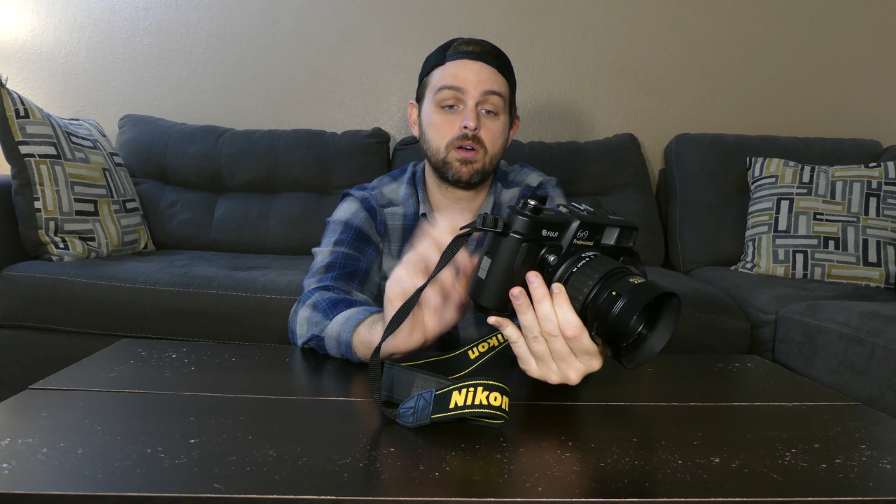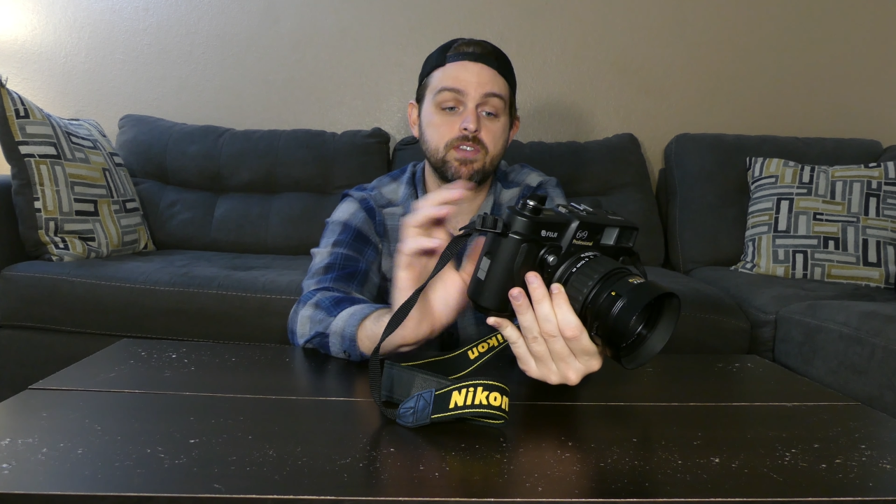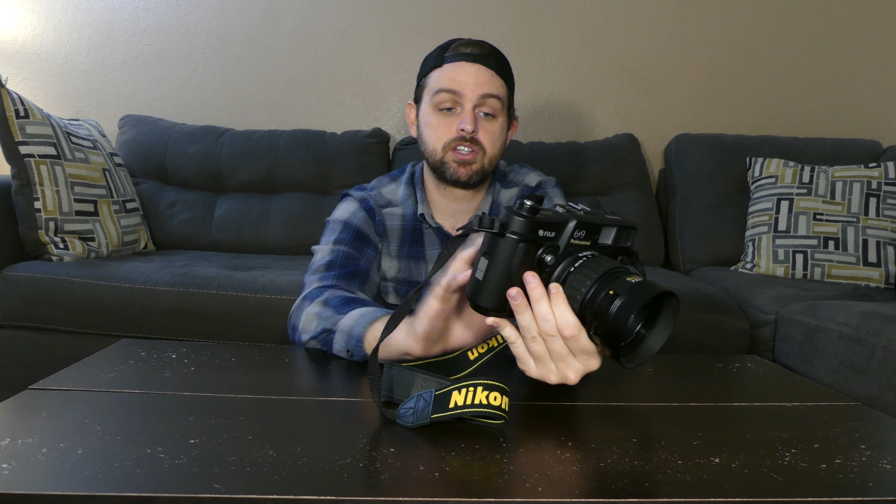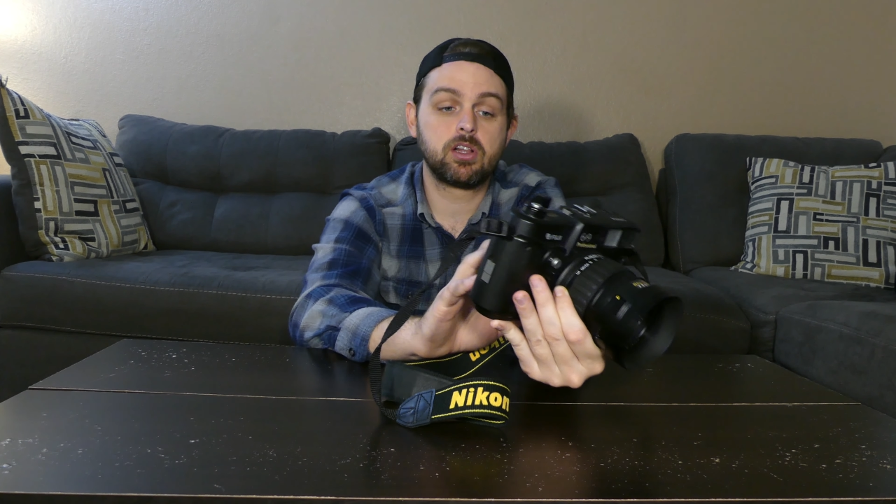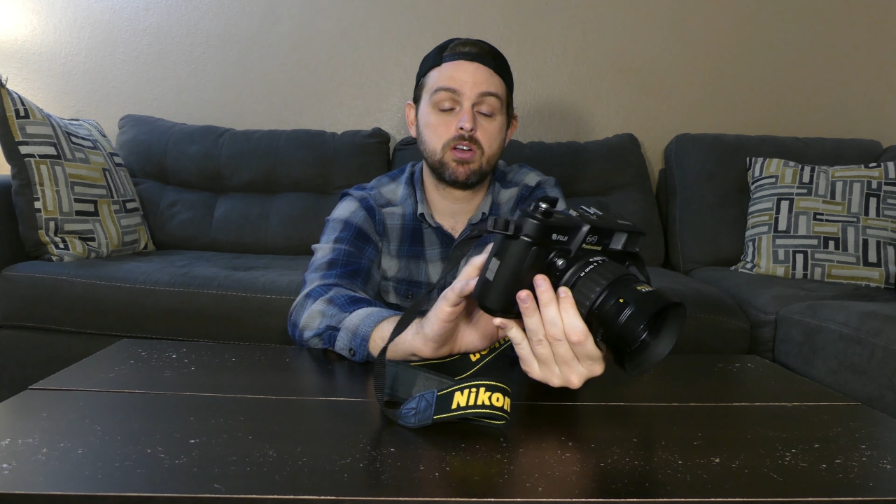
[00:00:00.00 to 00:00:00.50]
if
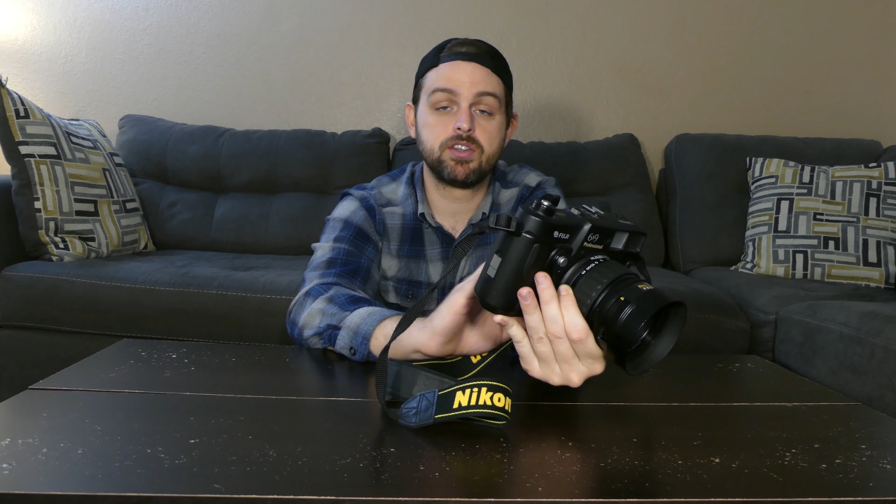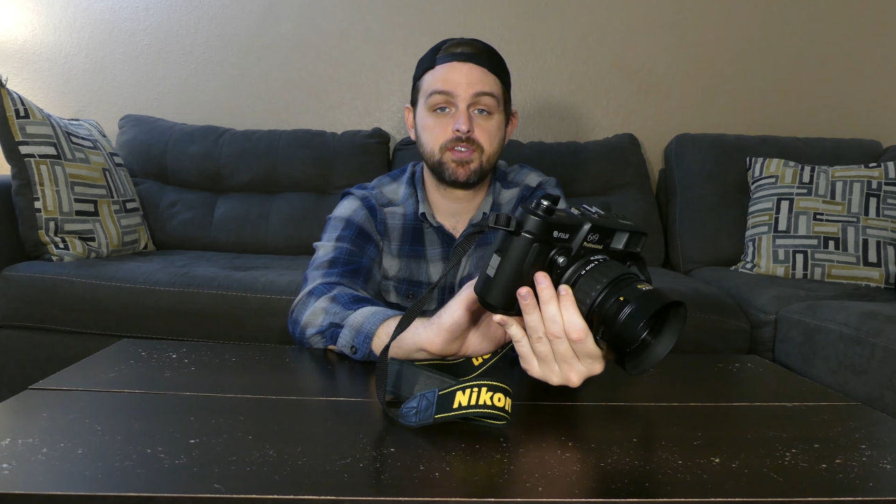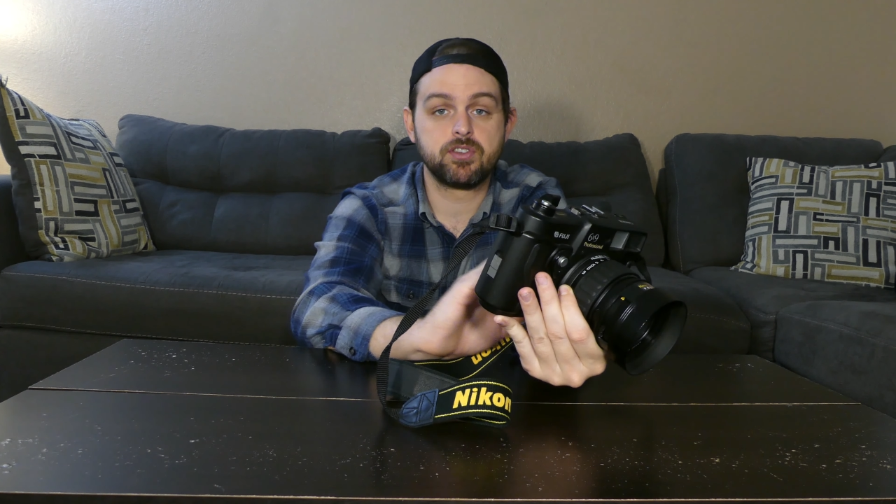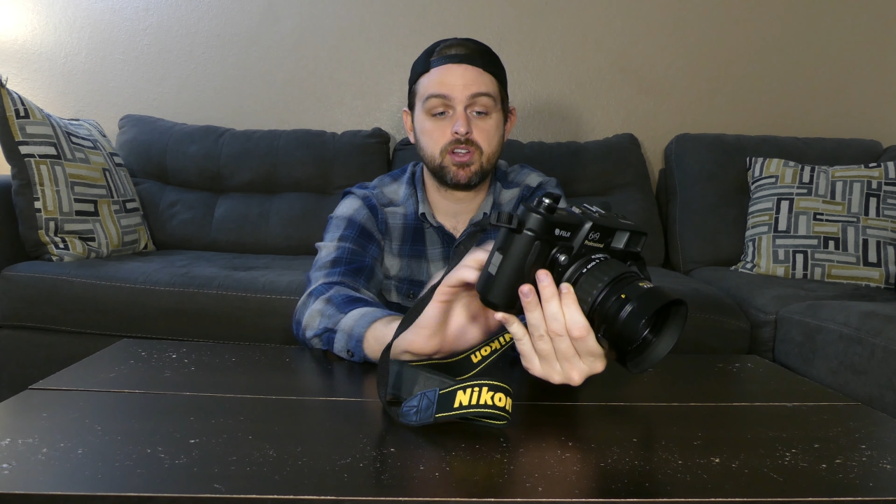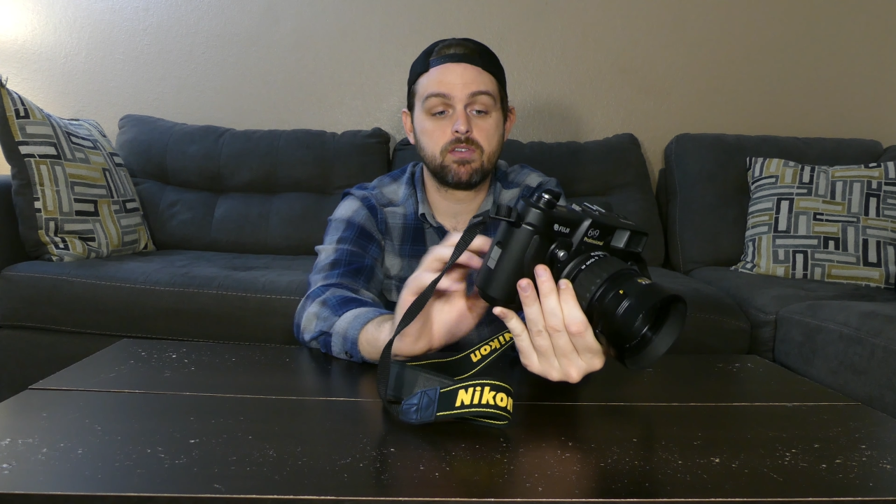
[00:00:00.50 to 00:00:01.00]
it's closed if
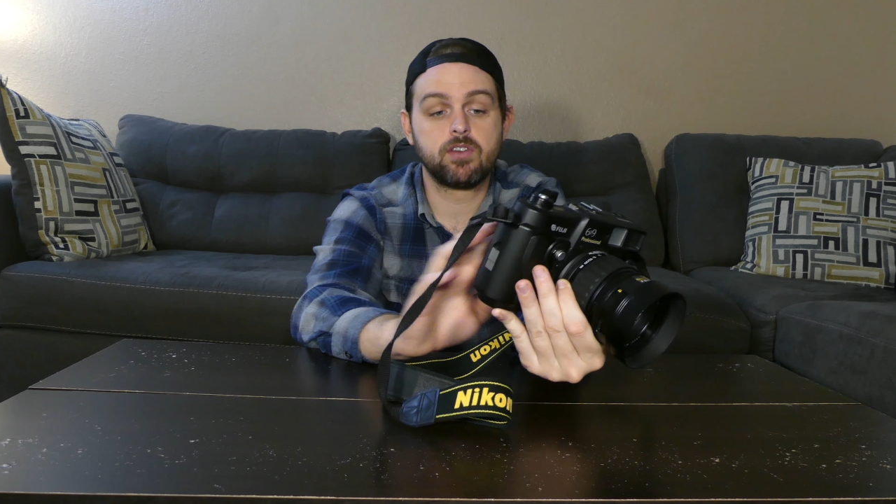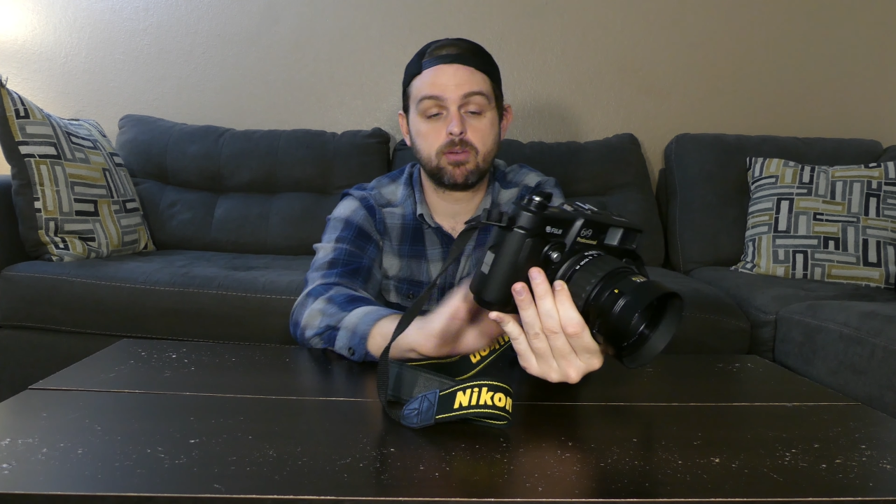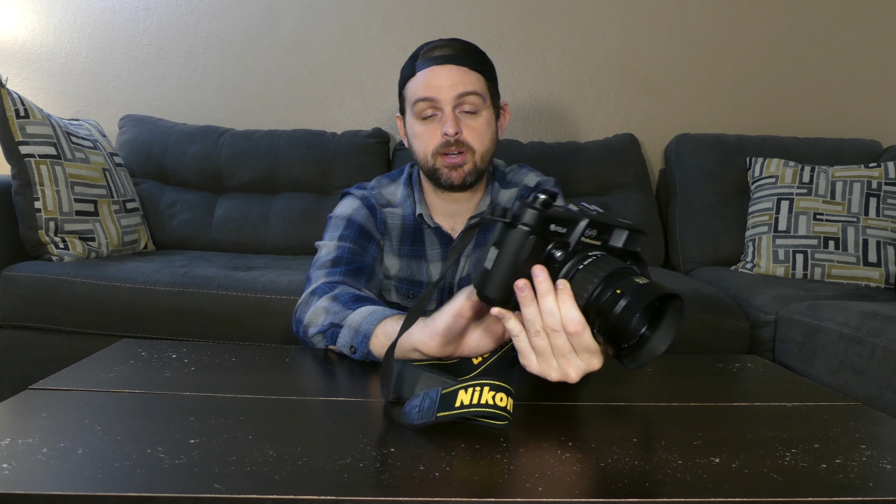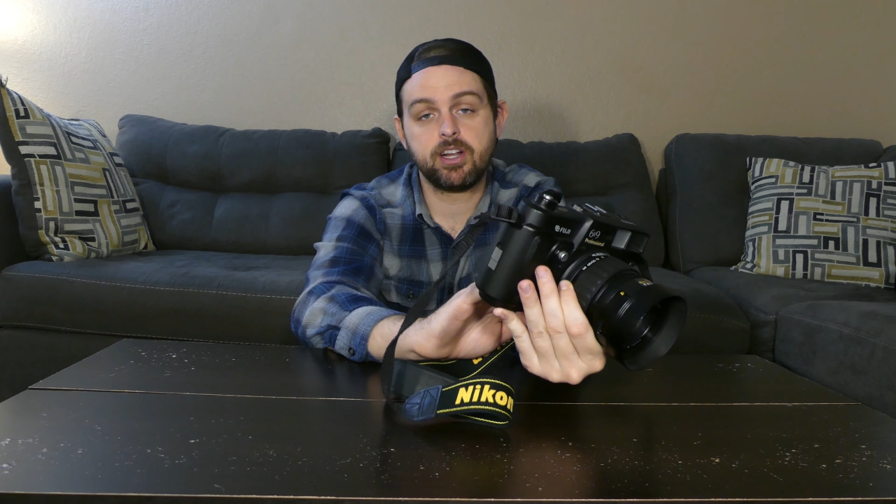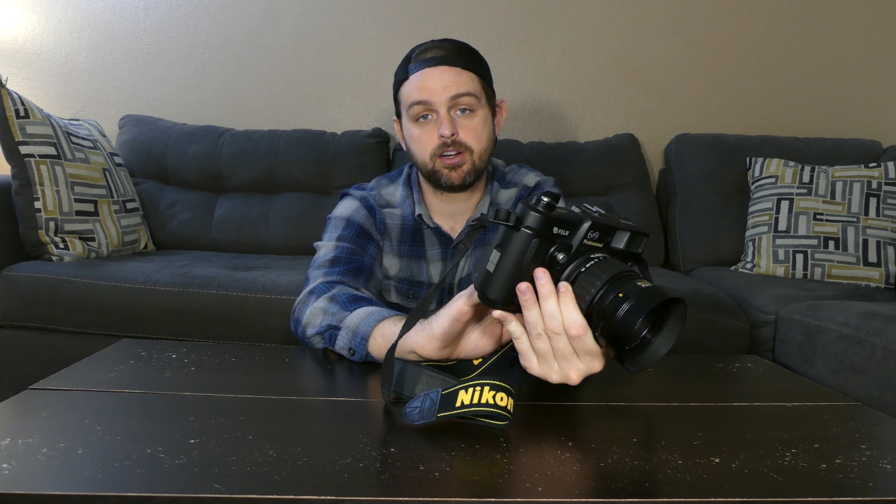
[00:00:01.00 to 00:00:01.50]
there's no
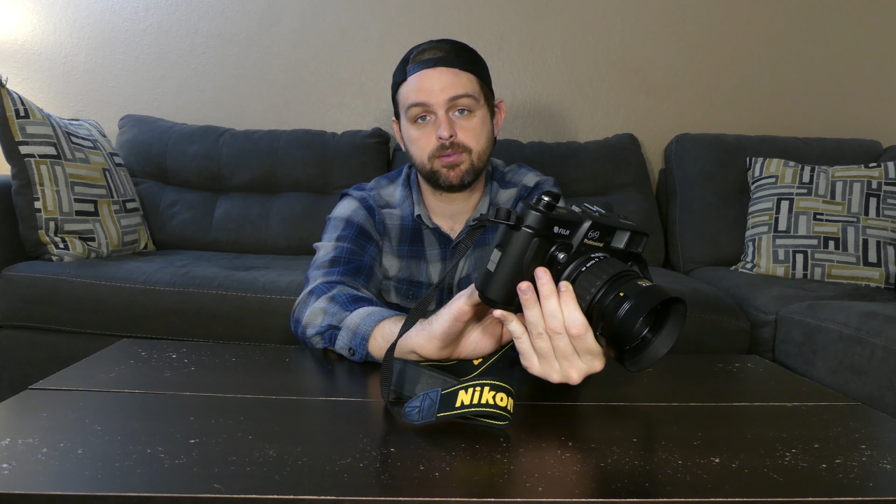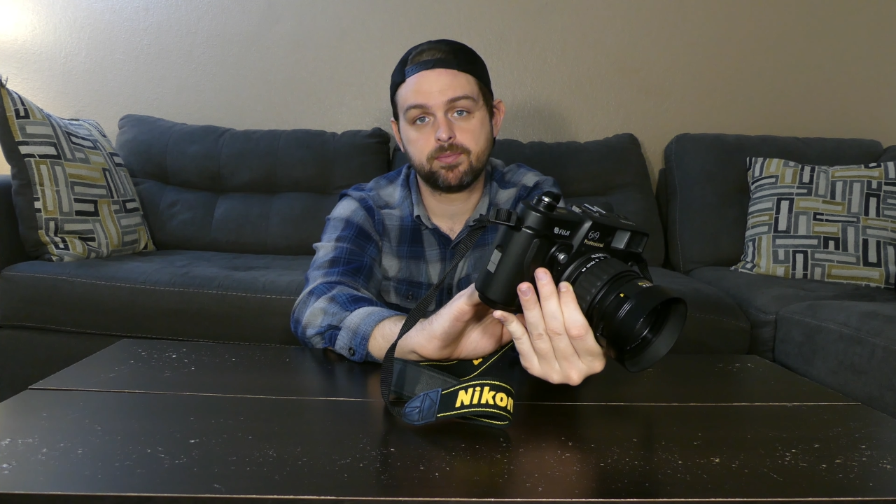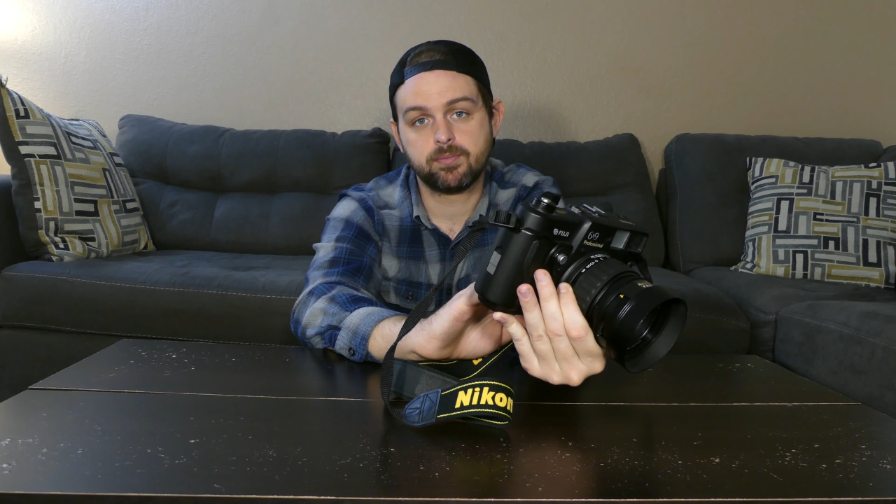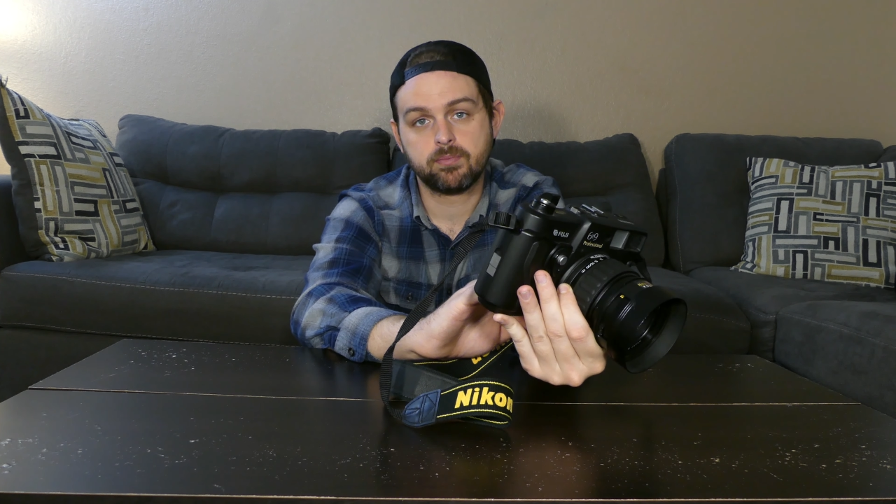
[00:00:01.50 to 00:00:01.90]
film in here.